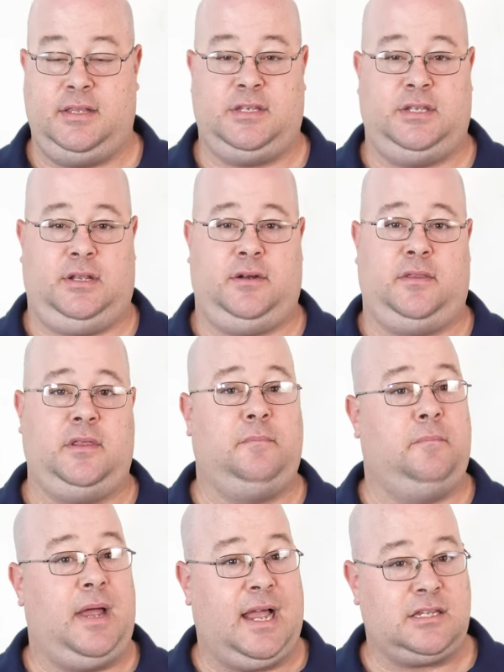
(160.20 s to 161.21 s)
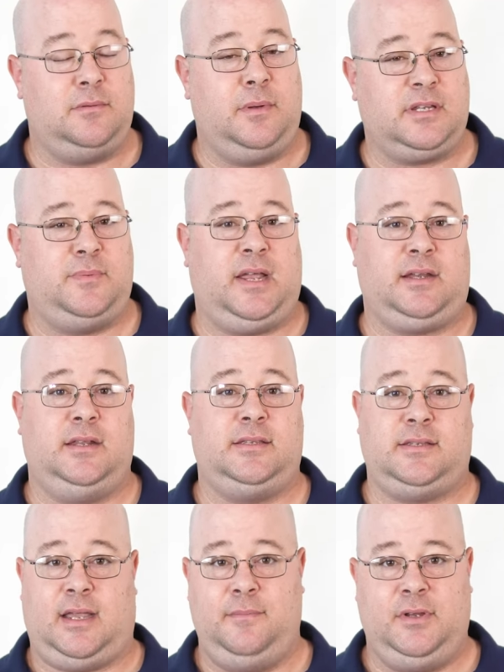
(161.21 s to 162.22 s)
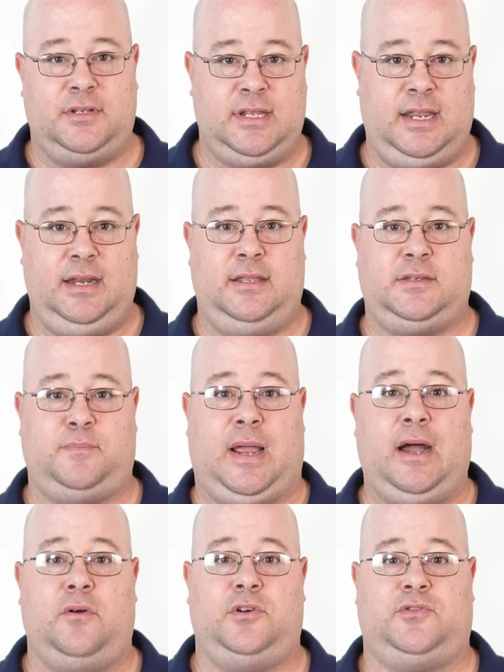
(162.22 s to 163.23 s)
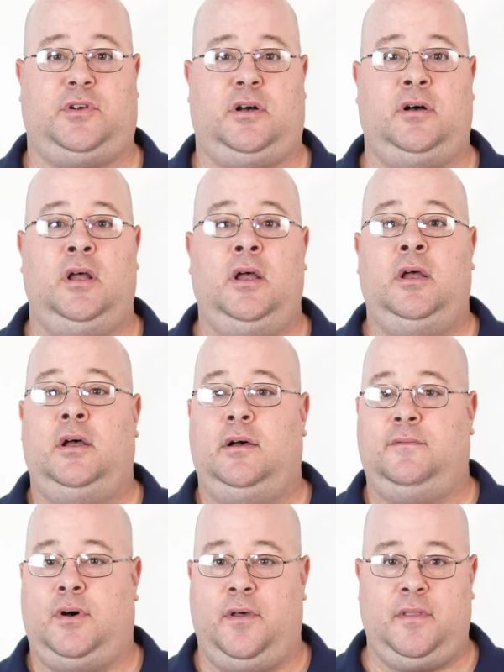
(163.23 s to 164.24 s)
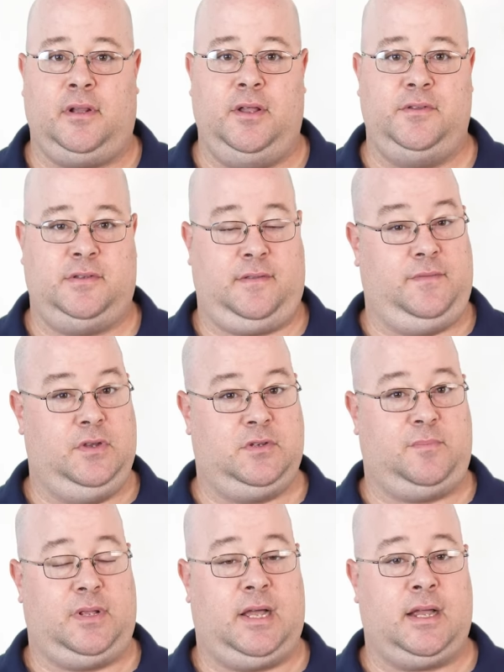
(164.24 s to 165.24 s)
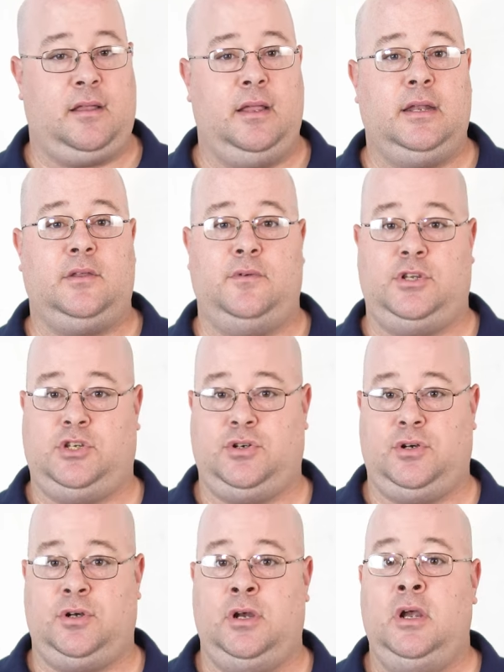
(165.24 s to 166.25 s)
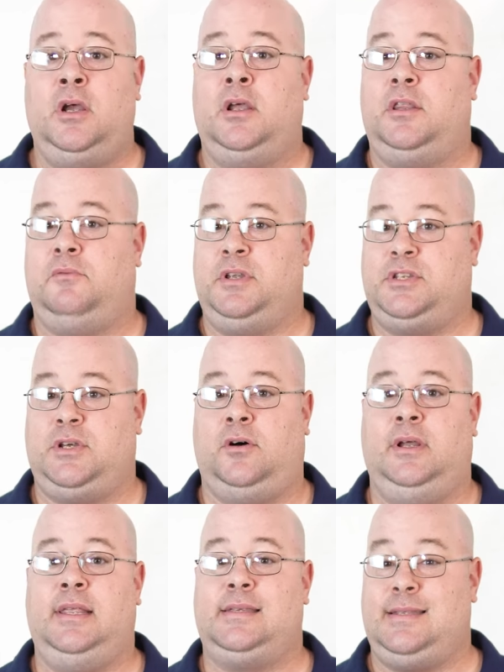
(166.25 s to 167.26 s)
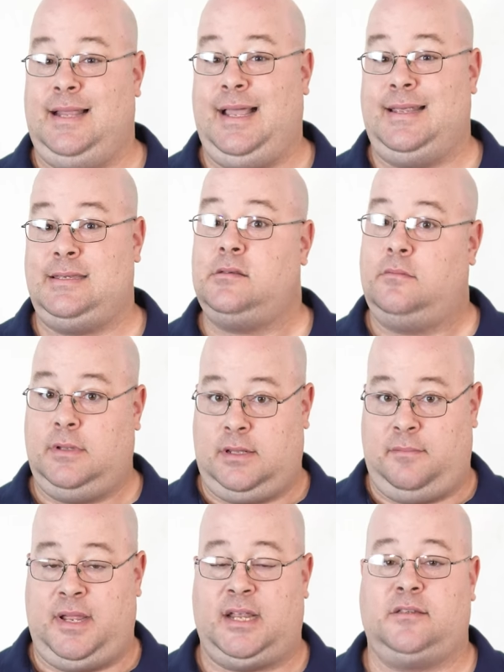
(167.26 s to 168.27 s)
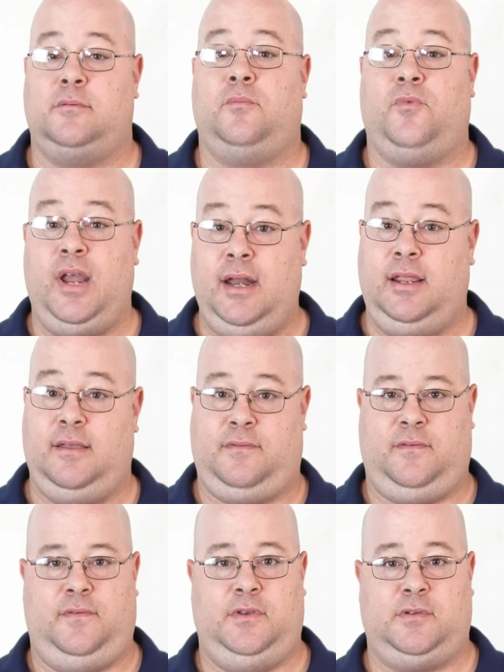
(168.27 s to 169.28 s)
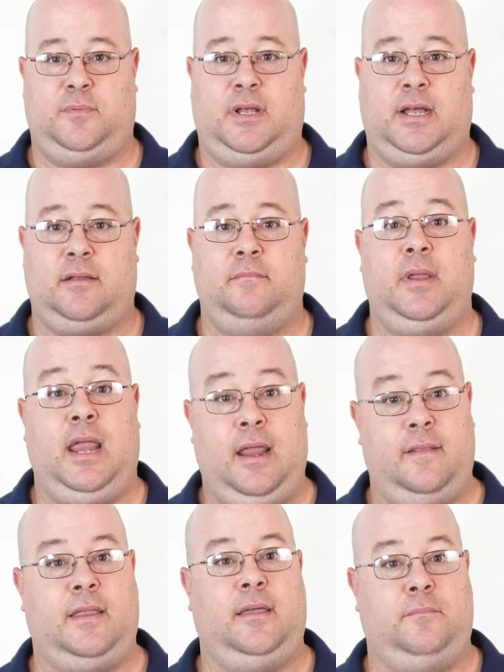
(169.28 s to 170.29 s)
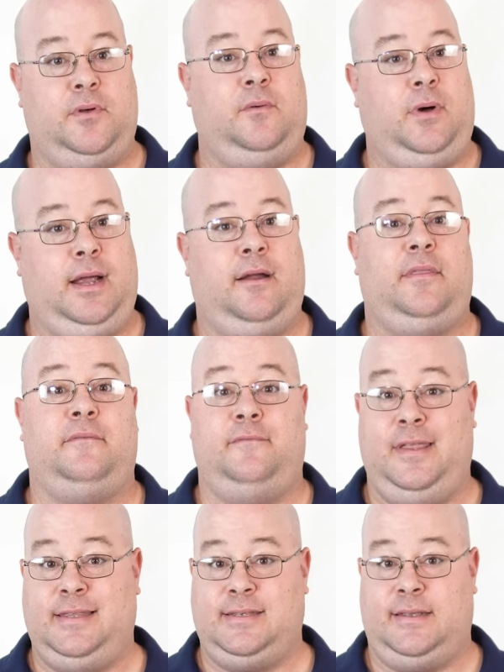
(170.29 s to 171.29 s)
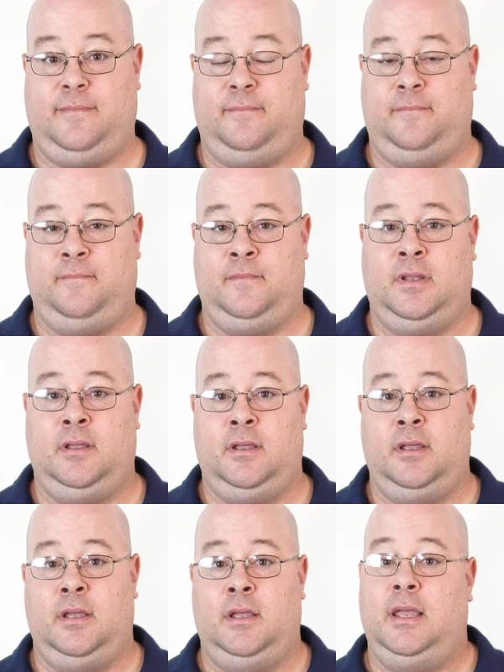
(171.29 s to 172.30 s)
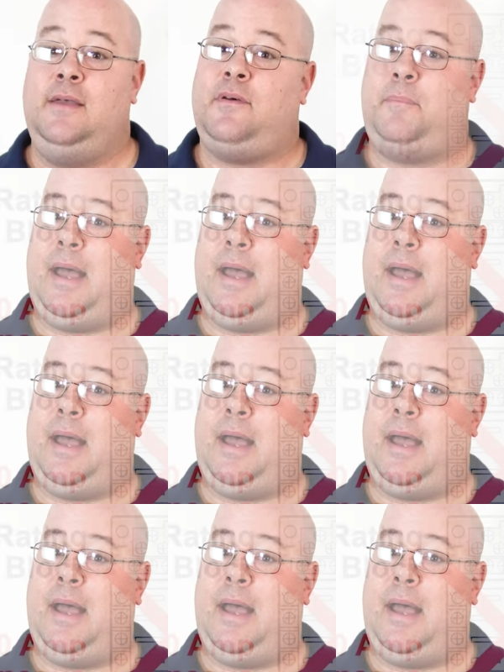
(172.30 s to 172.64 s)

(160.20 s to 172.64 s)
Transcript: consider the maximum expected simultaneous power draw of all the loads of the fuse block and to ensure the result is less than the maximum rating of the fuse block and the input wire that feeds it. If a